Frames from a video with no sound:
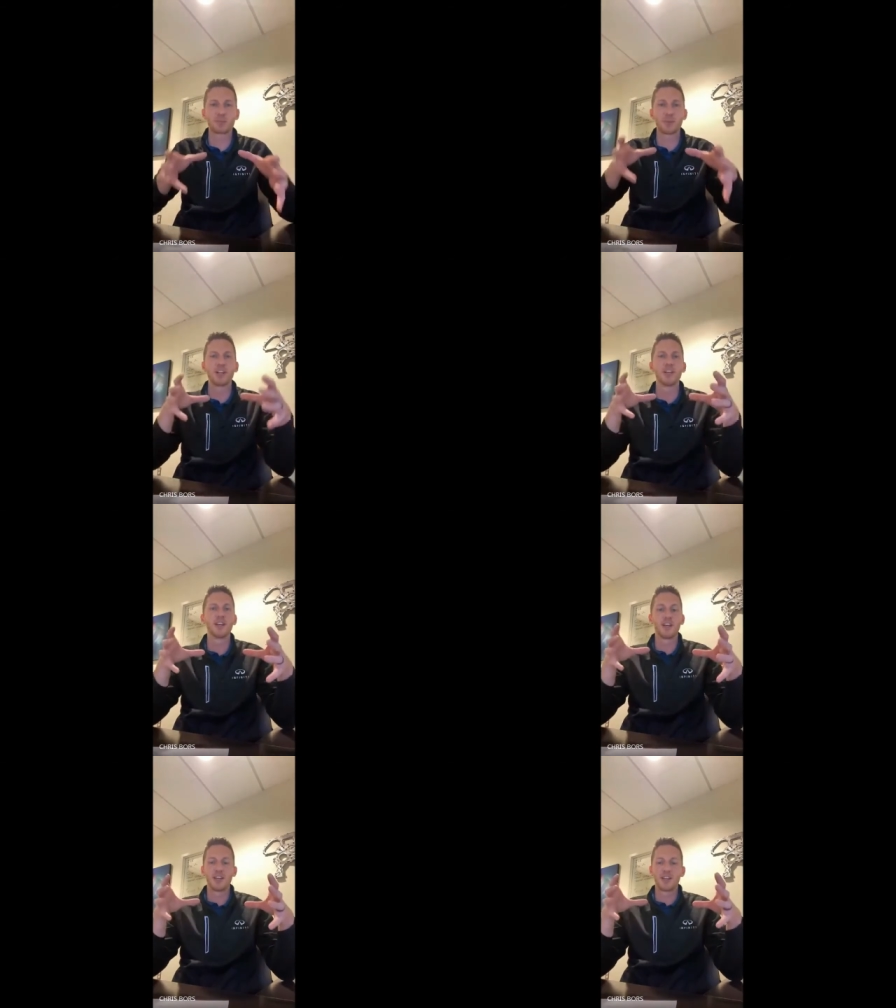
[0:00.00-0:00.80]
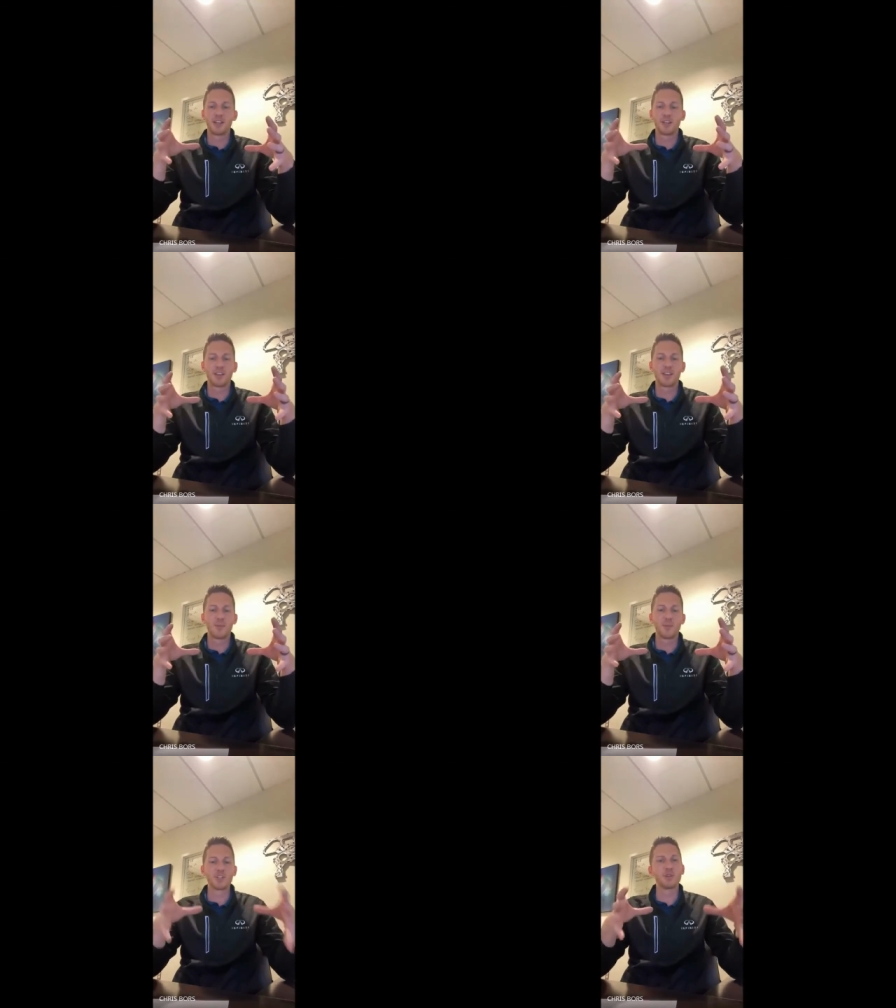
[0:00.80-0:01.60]
But
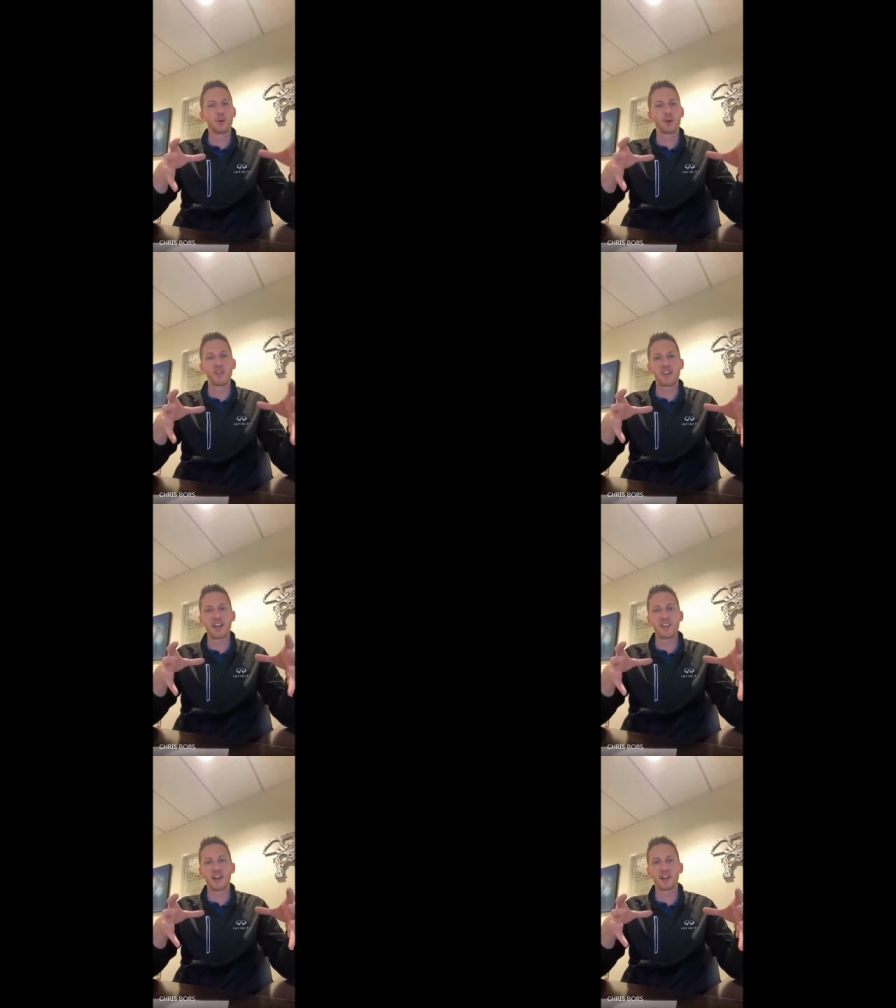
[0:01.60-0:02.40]
once you put all that in there,